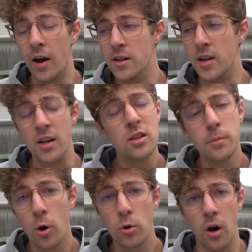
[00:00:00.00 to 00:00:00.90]
in any
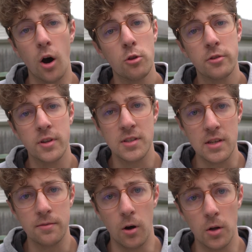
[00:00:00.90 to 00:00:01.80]
mode other than
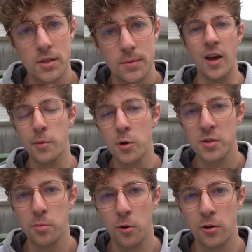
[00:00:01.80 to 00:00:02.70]
default. And most
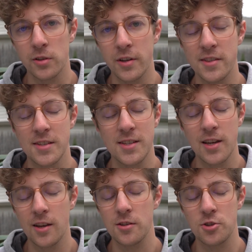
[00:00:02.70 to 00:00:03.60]
importantly, this
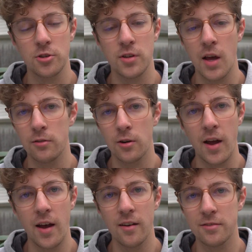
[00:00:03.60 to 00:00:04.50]
ticket should never
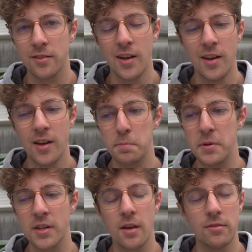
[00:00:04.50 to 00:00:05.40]
have
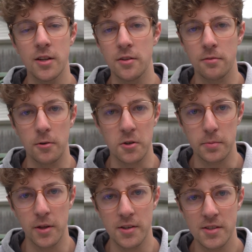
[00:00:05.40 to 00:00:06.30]
been given in the first
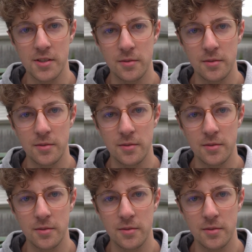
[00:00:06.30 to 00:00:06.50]
place.